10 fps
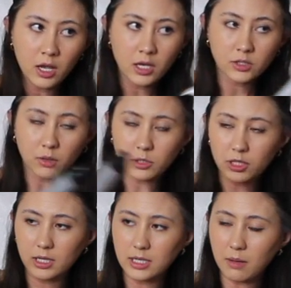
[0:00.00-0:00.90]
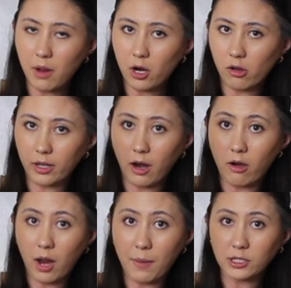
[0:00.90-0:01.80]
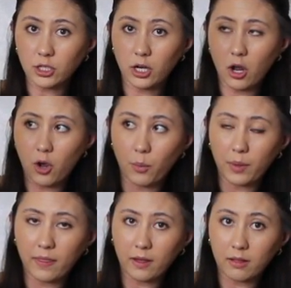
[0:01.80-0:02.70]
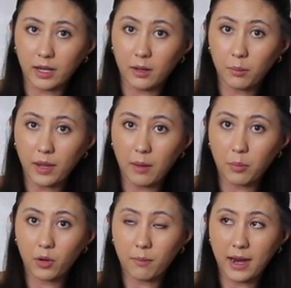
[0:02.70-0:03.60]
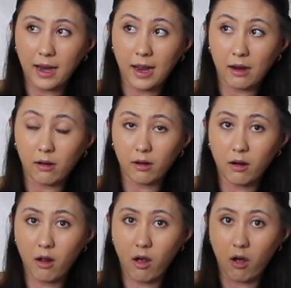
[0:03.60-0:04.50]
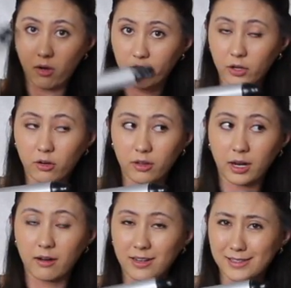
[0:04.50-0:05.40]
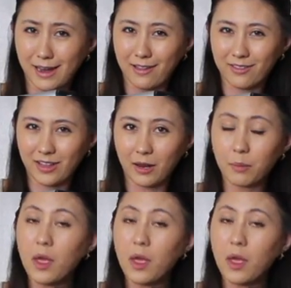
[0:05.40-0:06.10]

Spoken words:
So I'm just gonna take my curling iron. I'm actually gonna open the clamp and put my hair on the curling iron inside of the clamp.